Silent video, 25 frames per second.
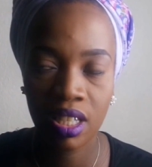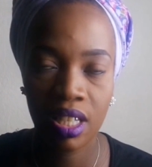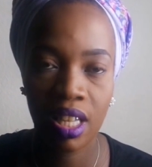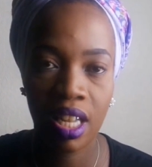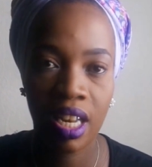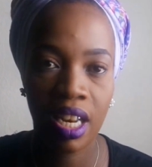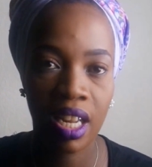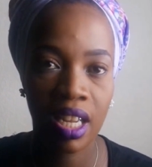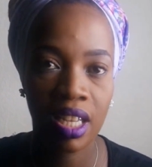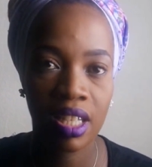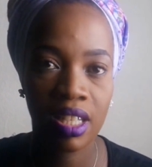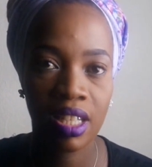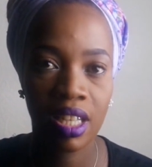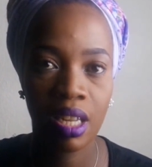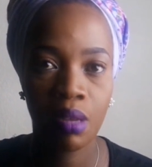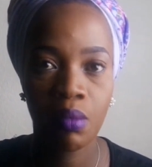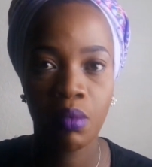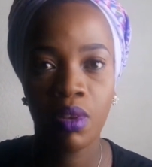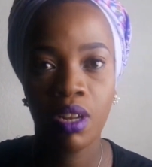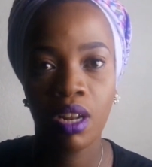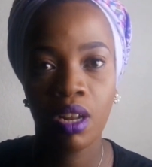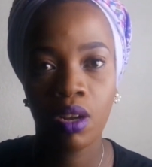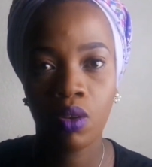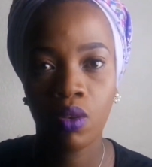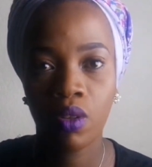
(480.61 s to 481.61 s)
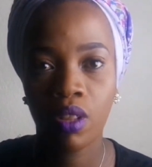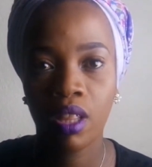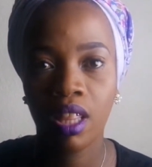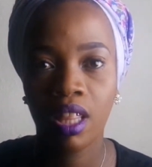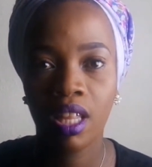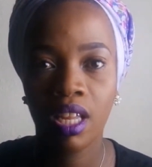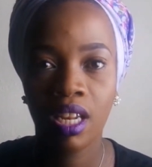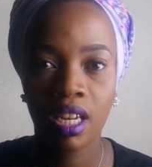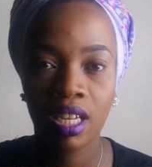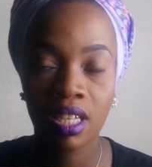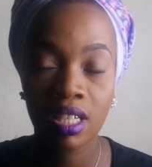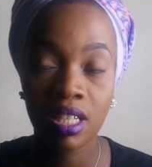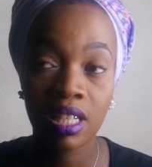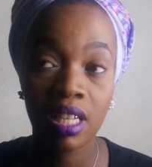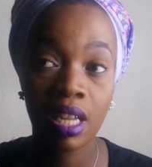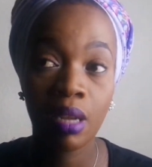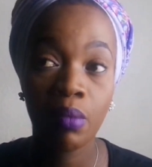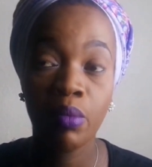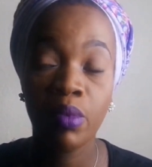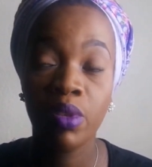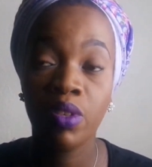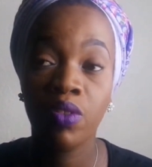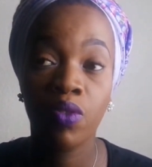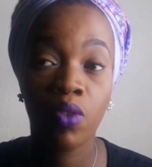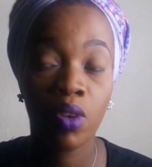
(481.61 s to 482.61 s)
the next step that I go? The next step
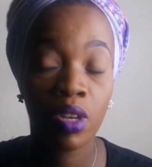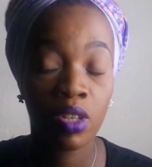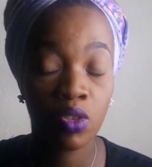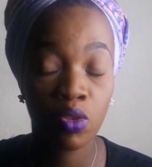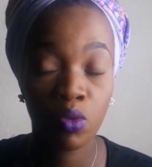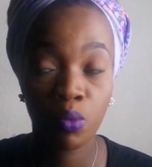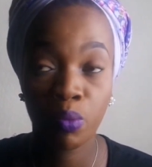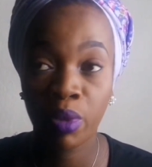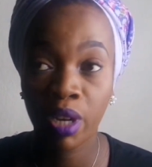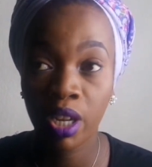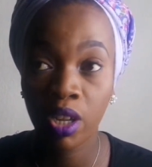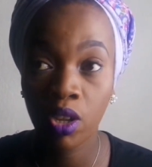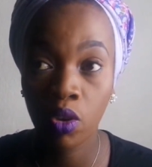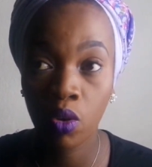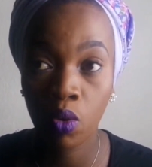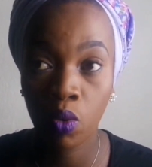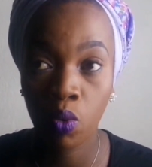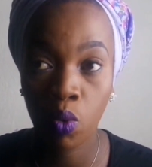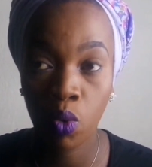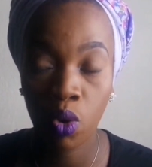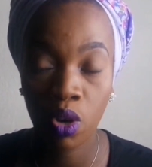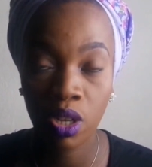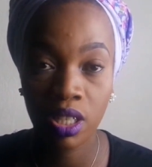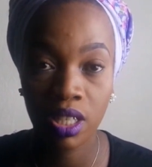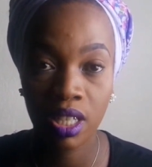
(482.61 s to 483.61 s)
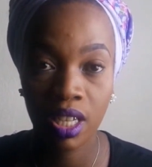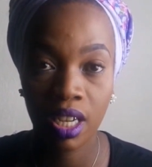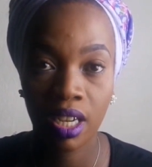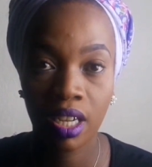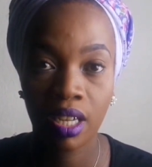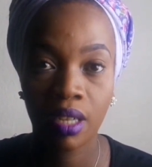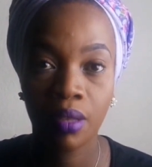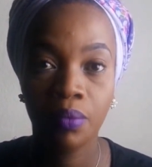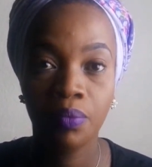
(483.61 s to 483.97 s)
is for us to break your water